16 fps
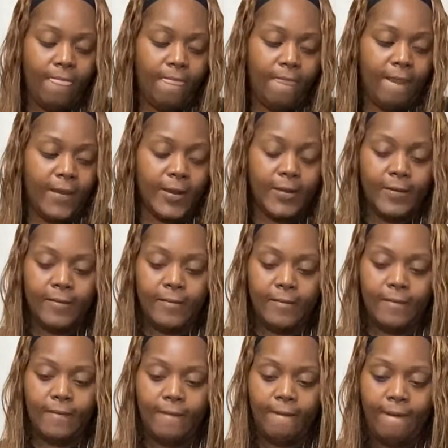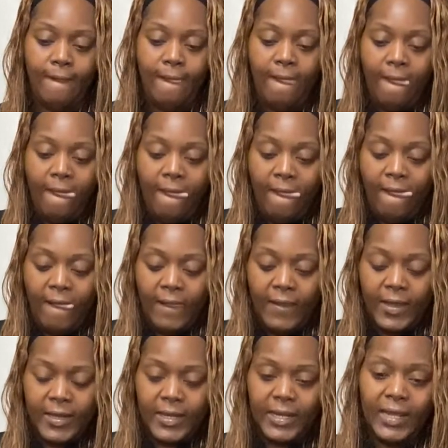I gotta go.
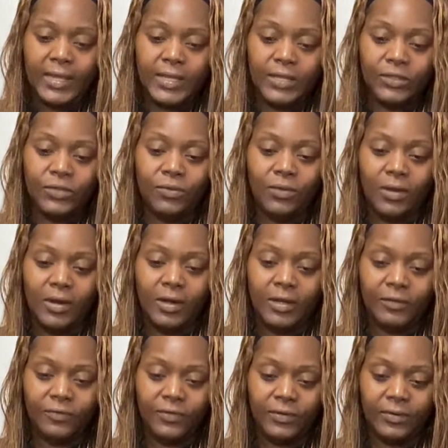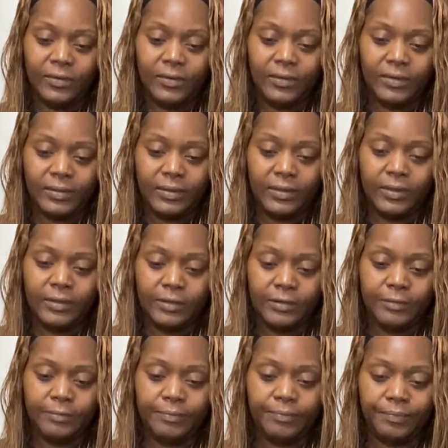Can I get two cards for
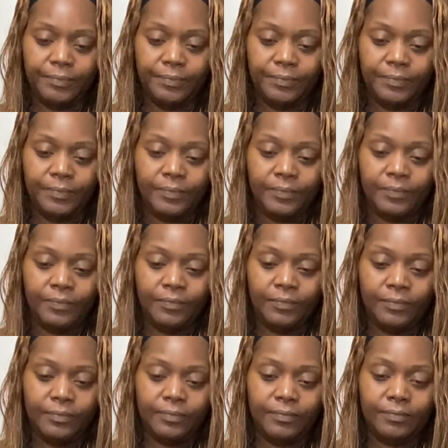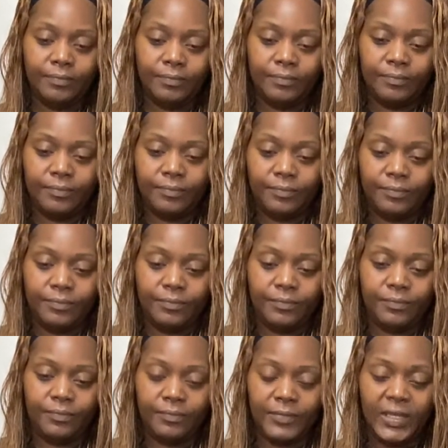um,
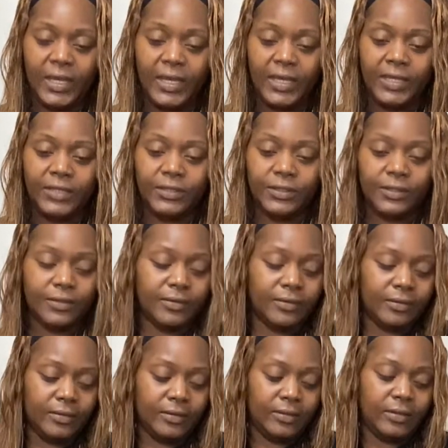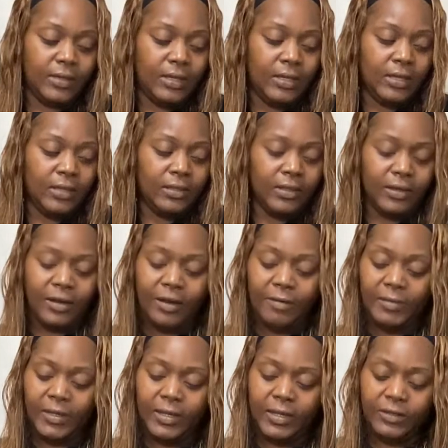case, the
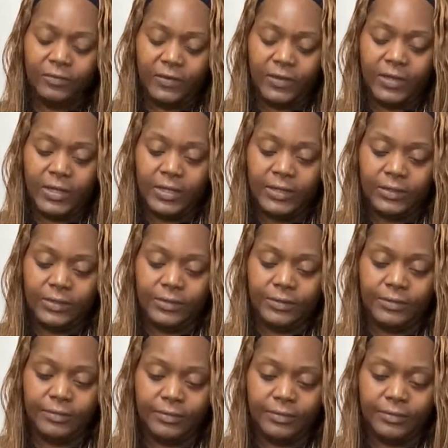karma case for cancer?